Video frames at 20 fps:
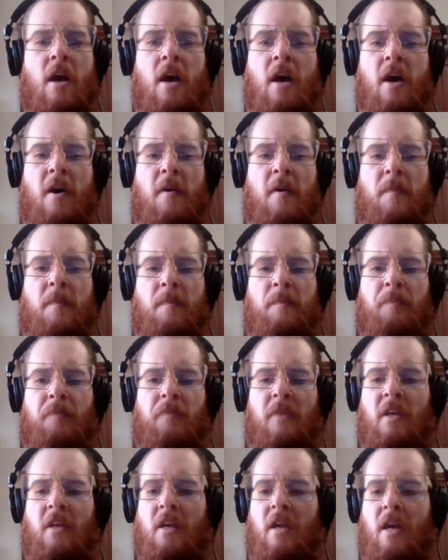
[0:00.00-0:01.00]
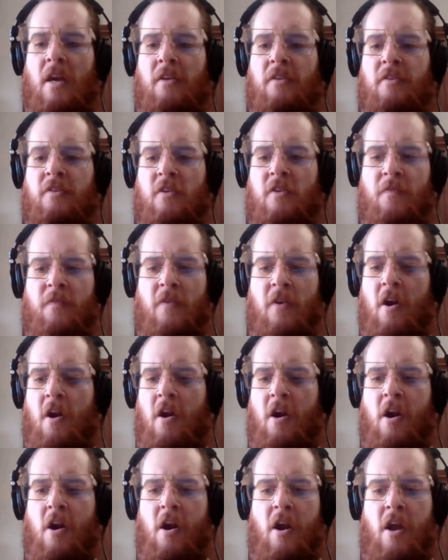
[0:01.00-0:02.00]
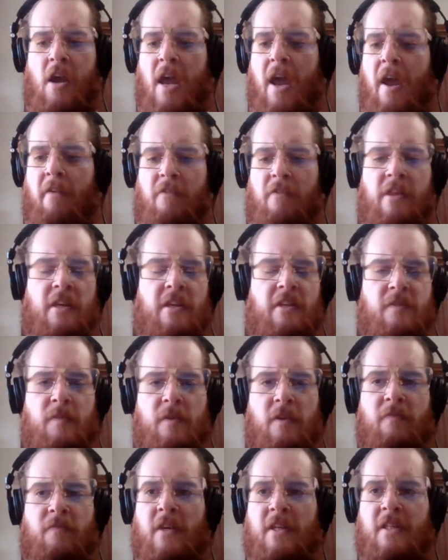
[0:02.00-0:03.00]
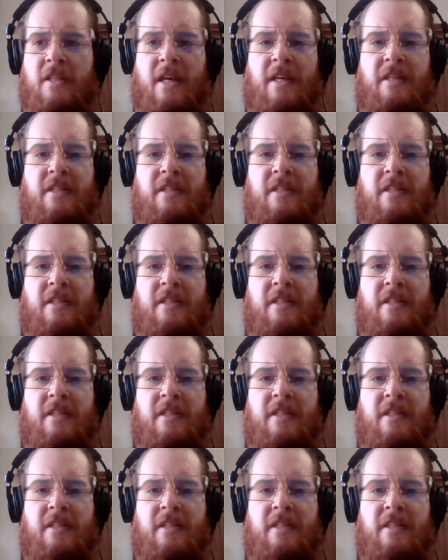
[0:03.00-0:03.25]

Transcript: So far, everything has been